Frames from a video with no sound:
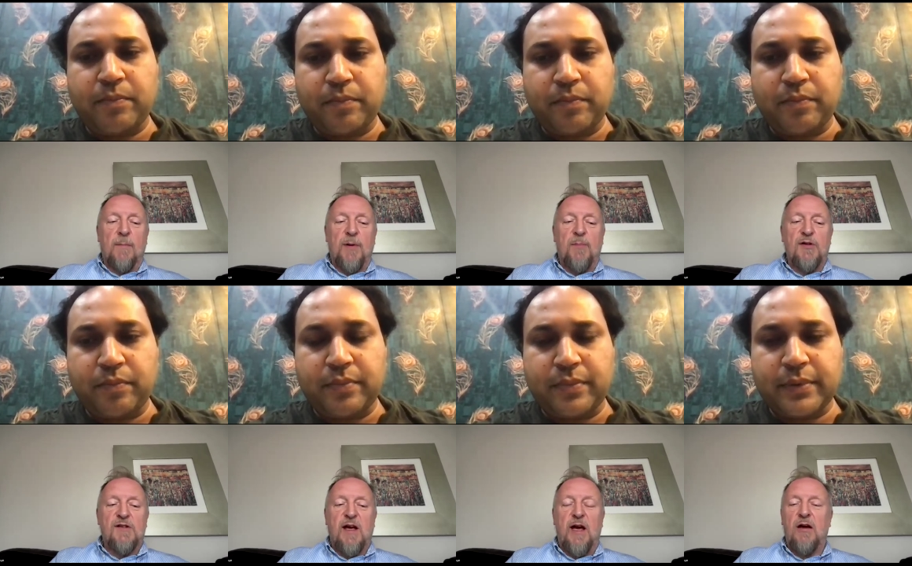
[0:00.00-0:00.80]
Speaker 1: some
Speaker 2: people
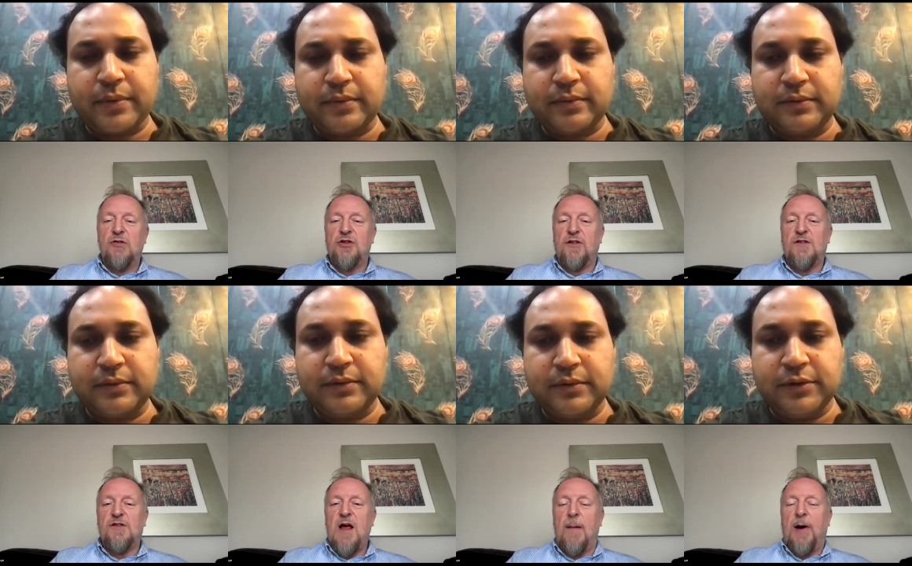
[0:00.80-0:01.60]
say
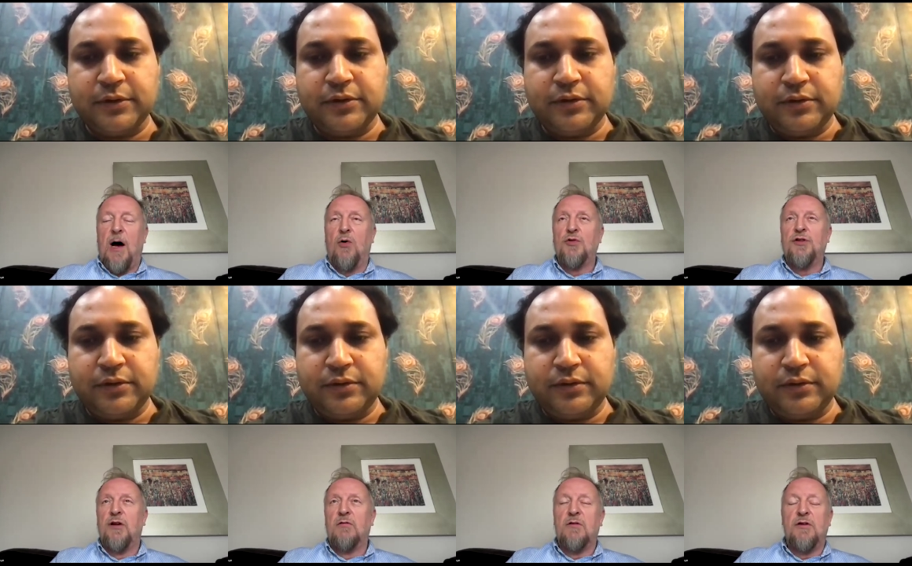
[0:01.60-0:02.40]
just snap out
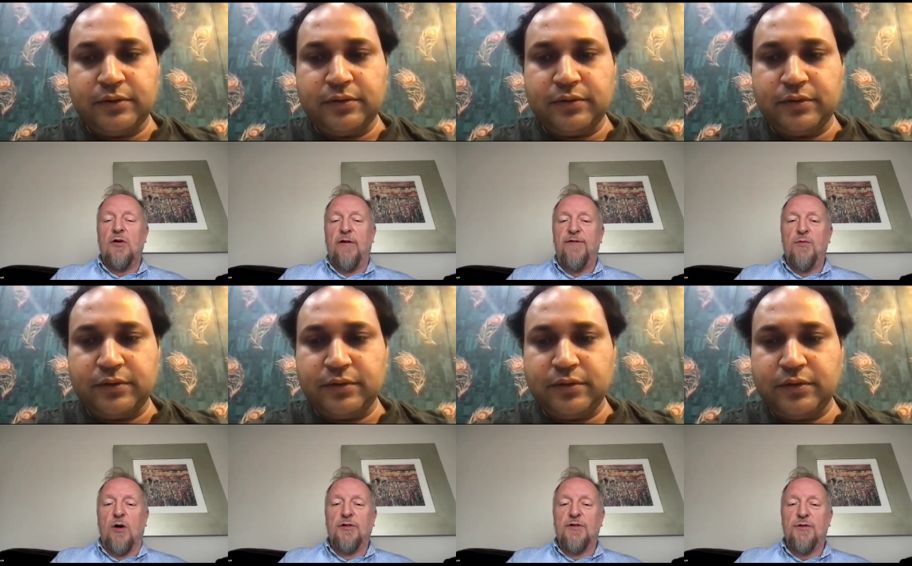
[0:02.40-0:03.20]
and, you know, if you
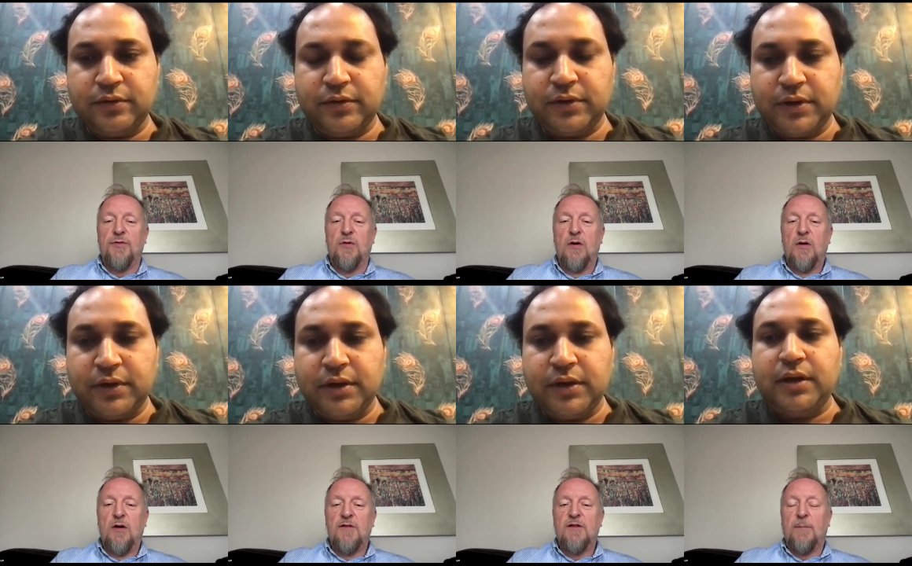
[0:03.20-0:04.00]
want to.
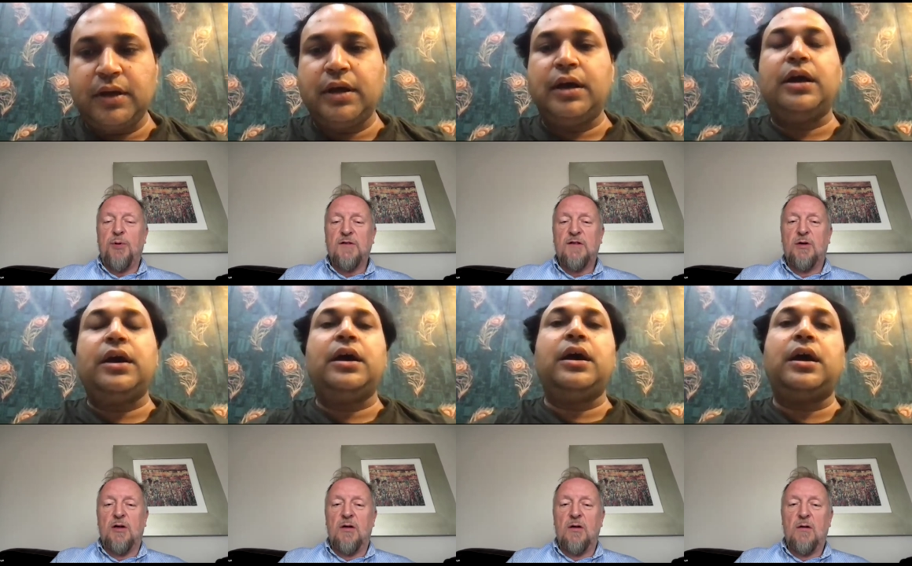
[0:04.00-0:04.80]
Is that
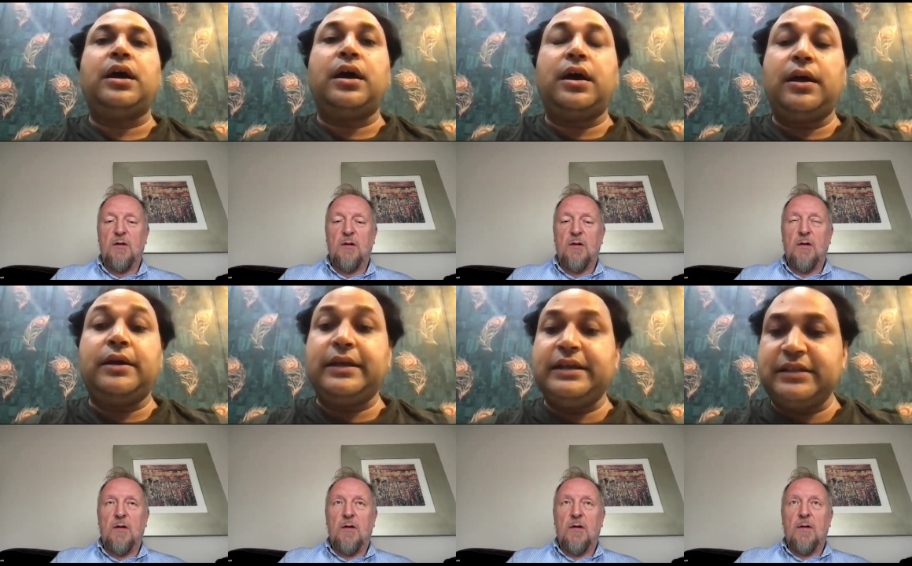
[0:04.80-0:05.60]
possible?
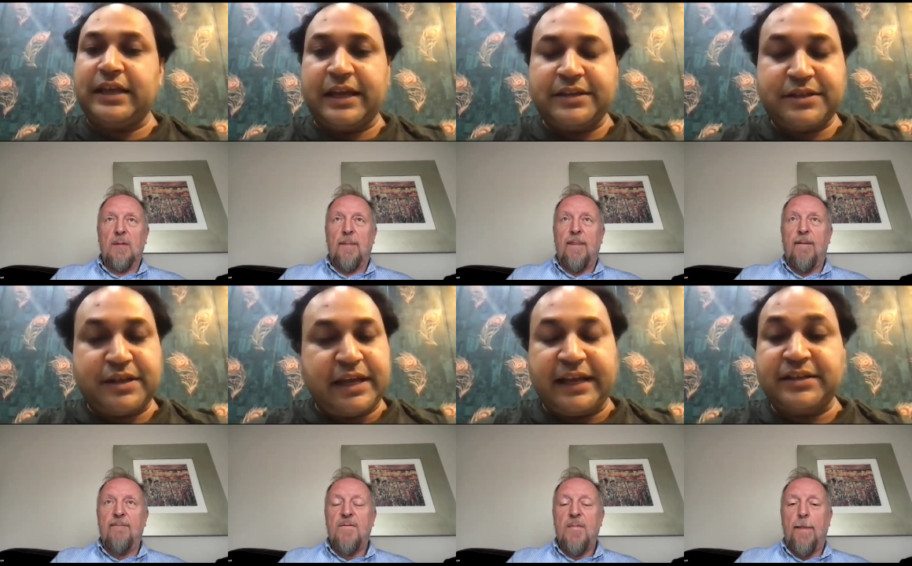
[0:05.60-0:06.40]

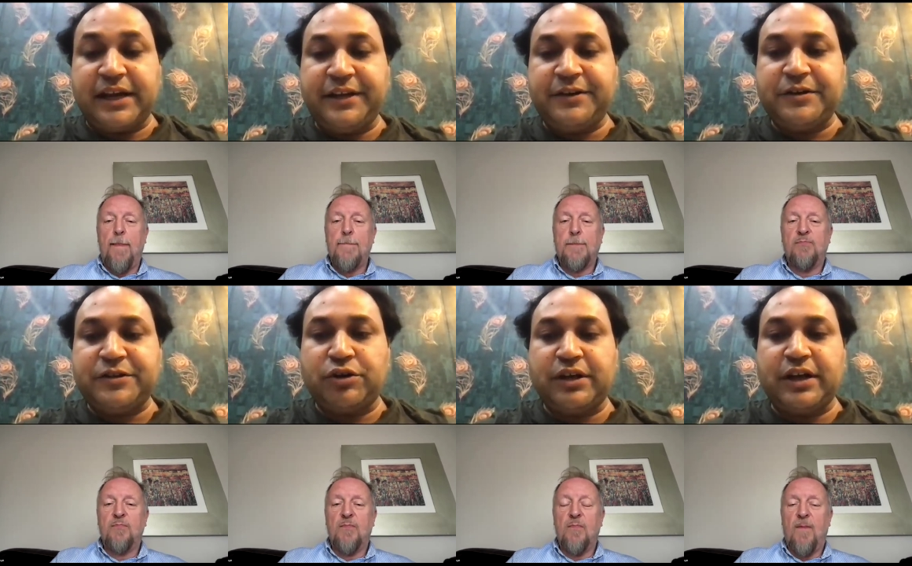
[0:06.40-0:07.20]
Speaker 1: Anxiety
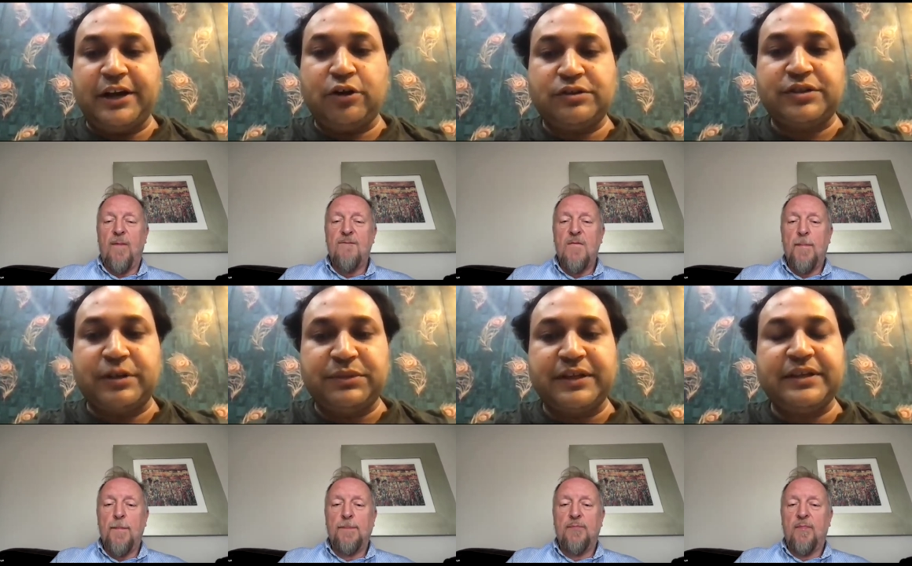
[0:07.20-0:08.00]
disorder are not
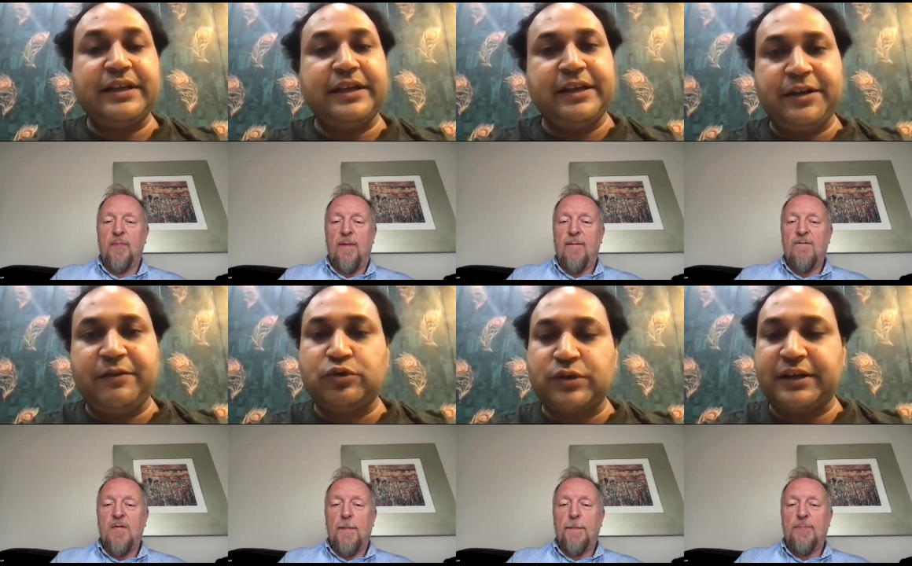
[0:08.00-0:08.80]
something
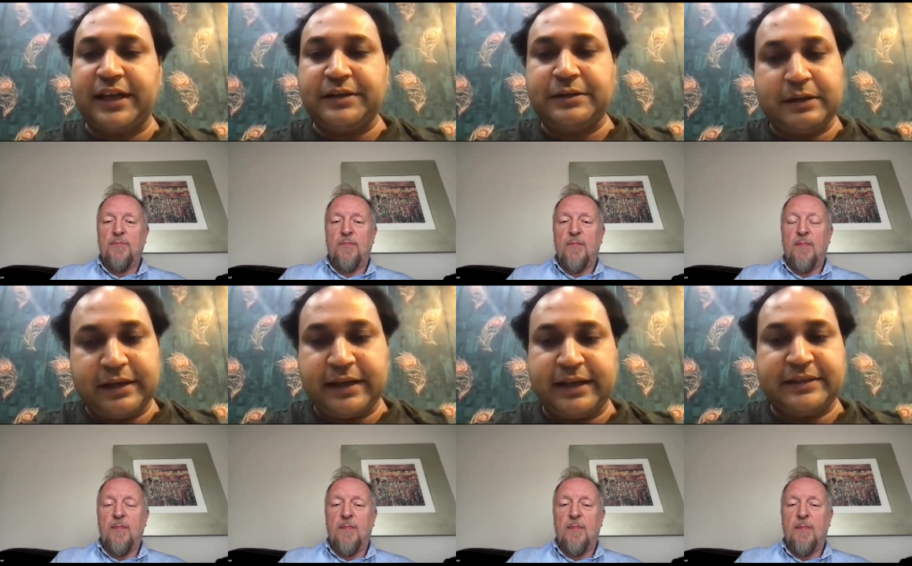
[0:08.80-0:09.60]
individual can
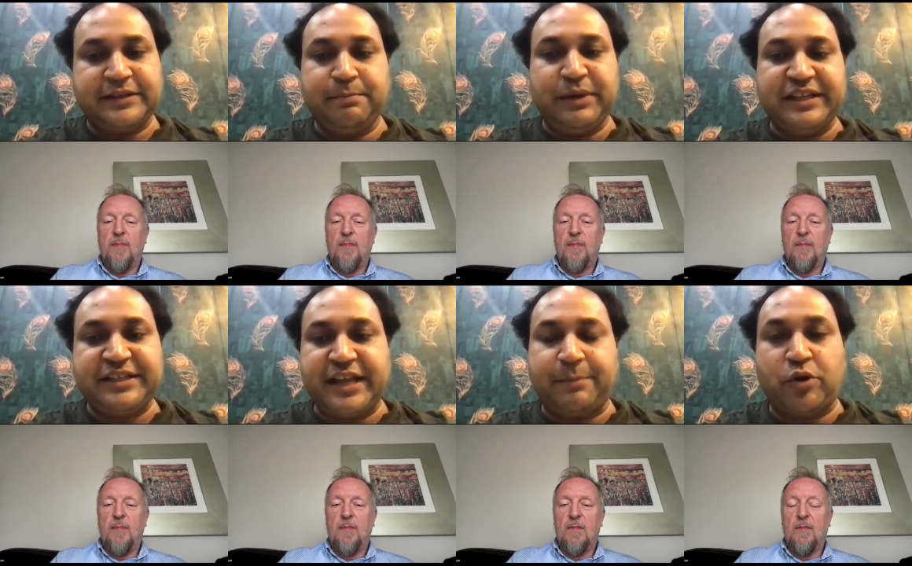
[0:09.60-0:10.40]
uh, simply
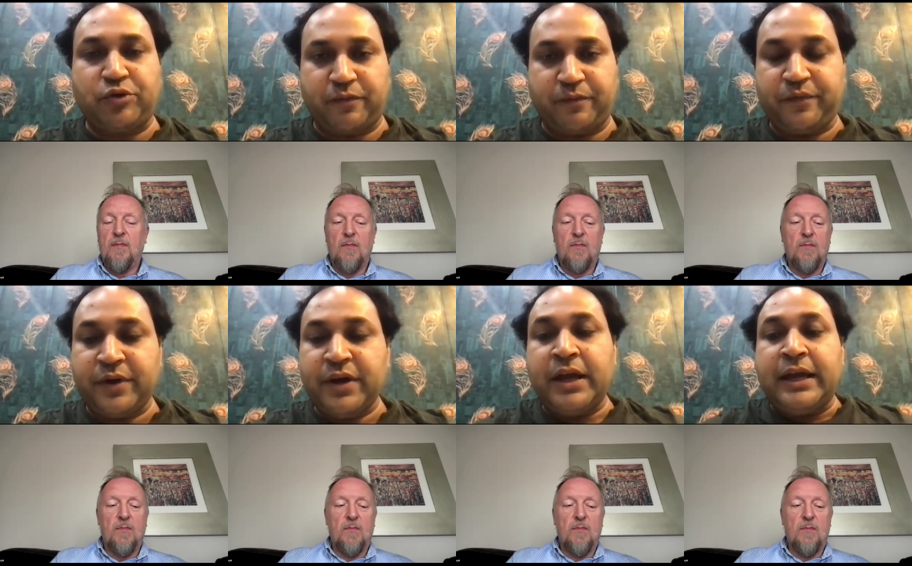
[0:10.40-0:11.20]
snap out of.
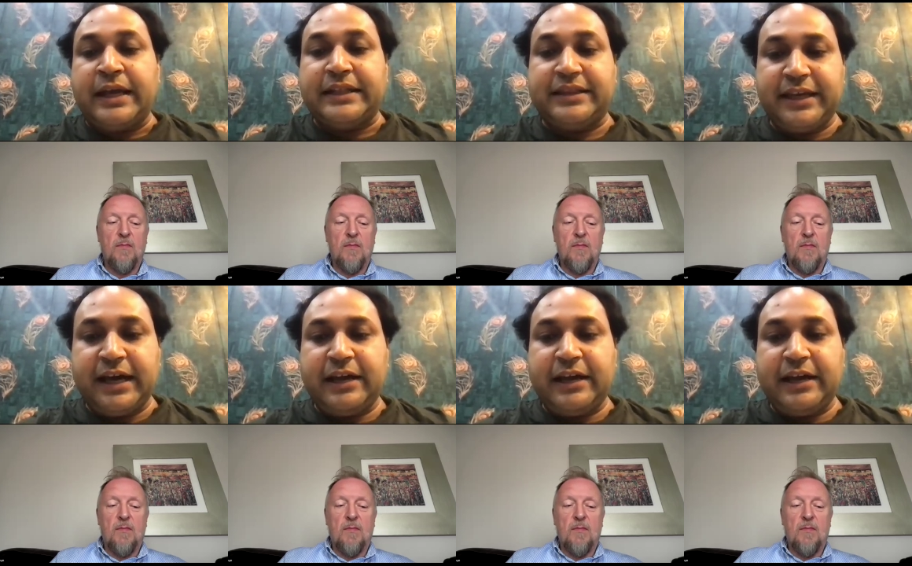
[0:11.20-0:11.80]
They